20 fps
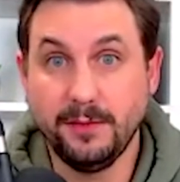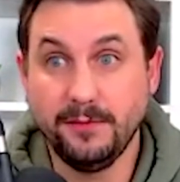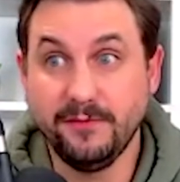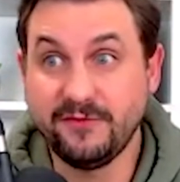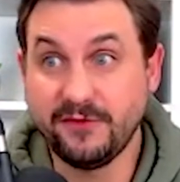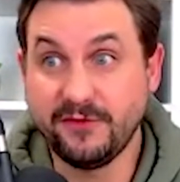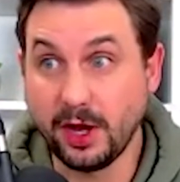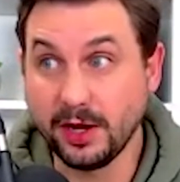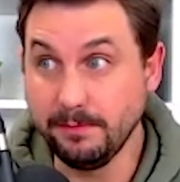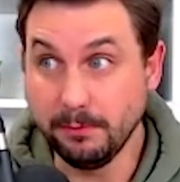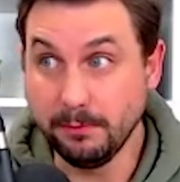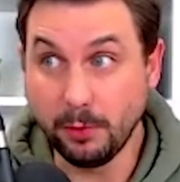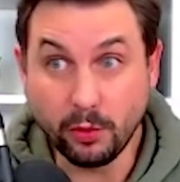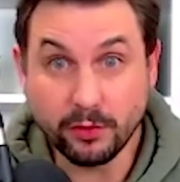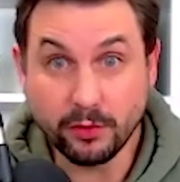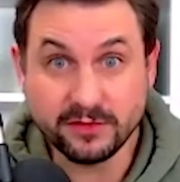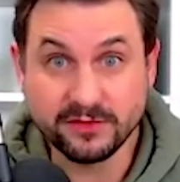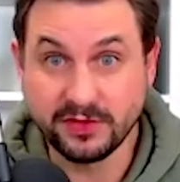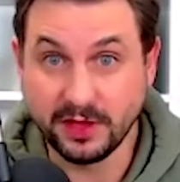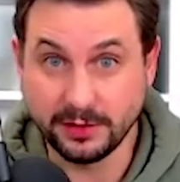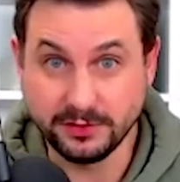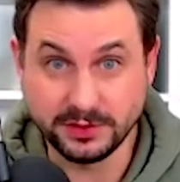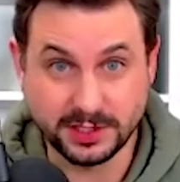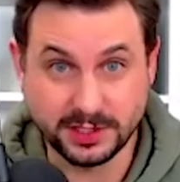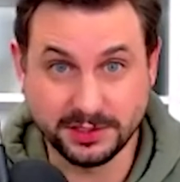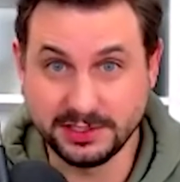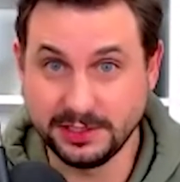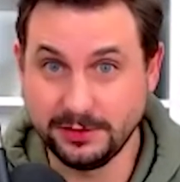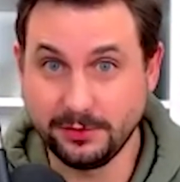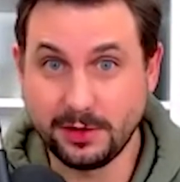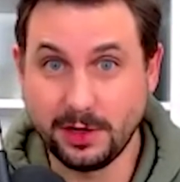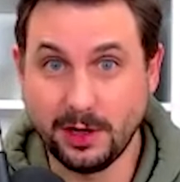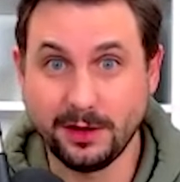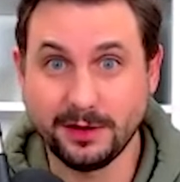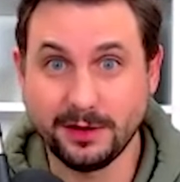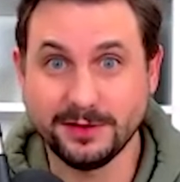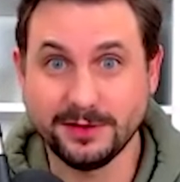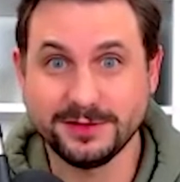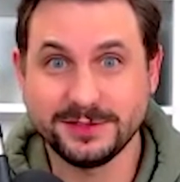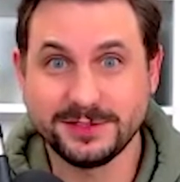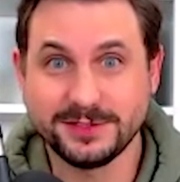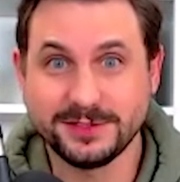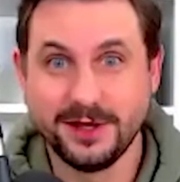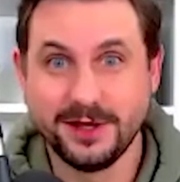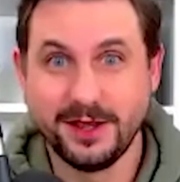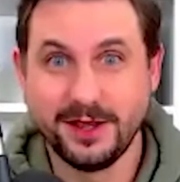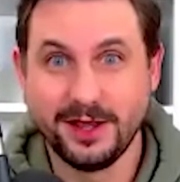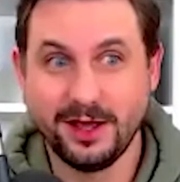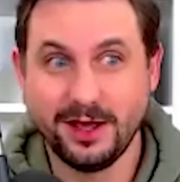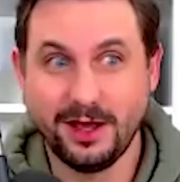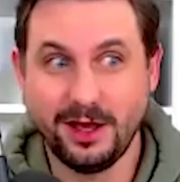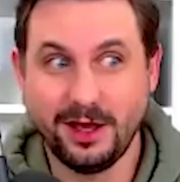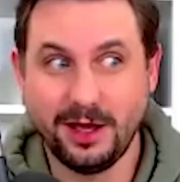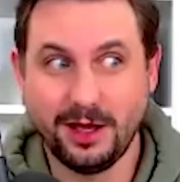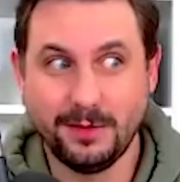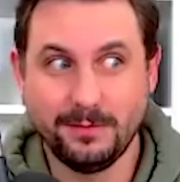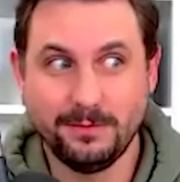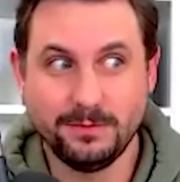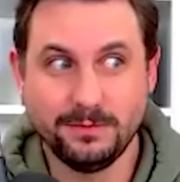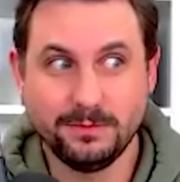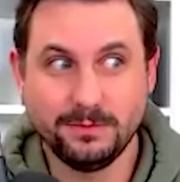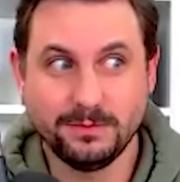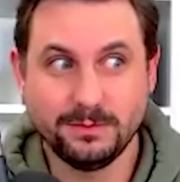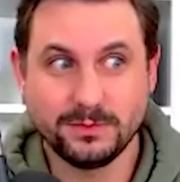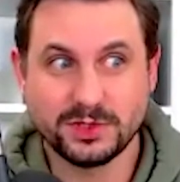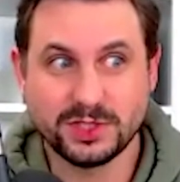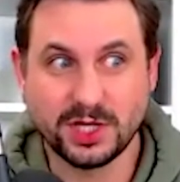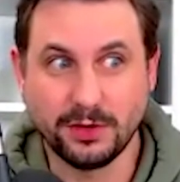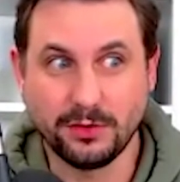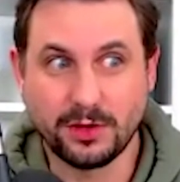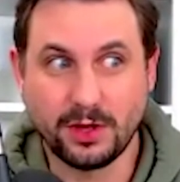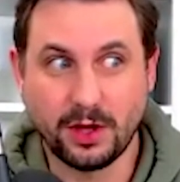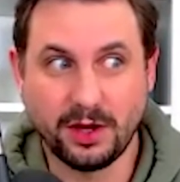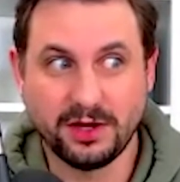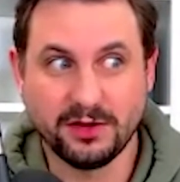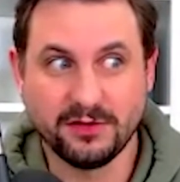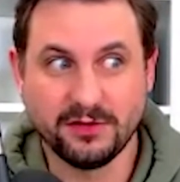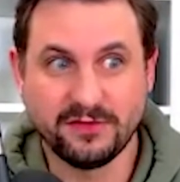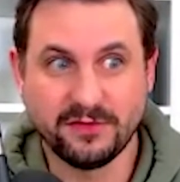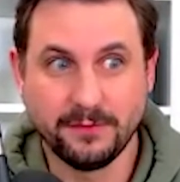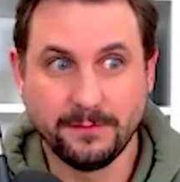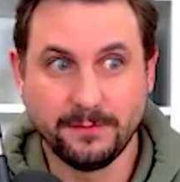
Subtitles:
find more of those ideal clients. So kind of